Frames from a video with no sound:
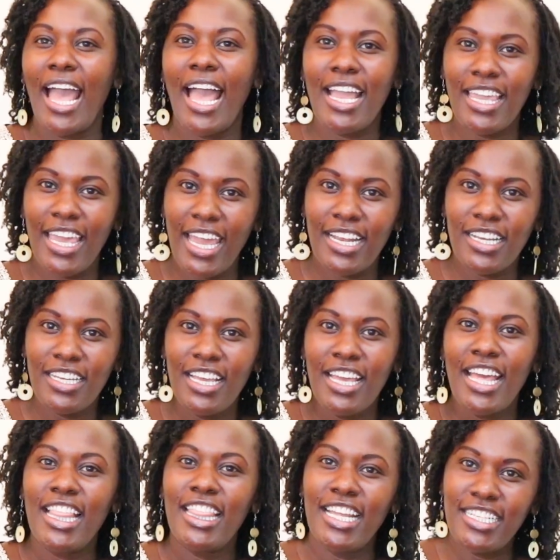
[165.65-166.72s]
Again,
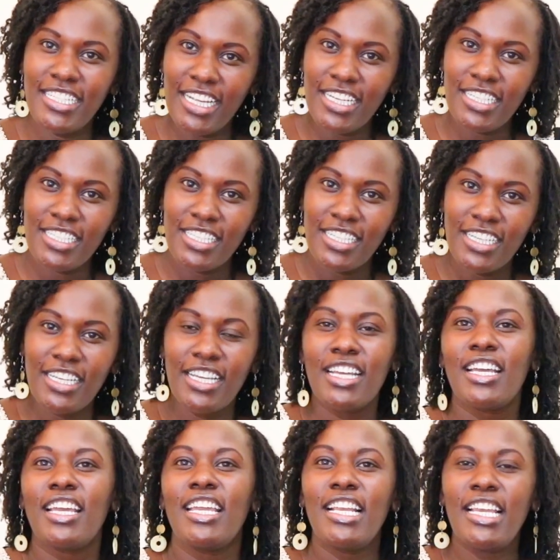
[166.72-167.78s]
the date,
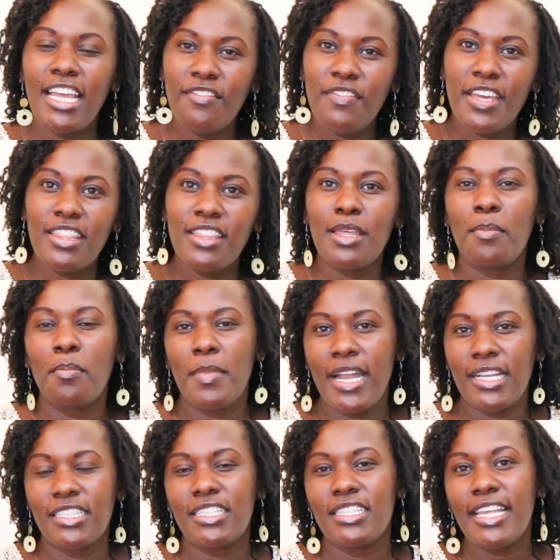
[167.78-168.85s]
11th March,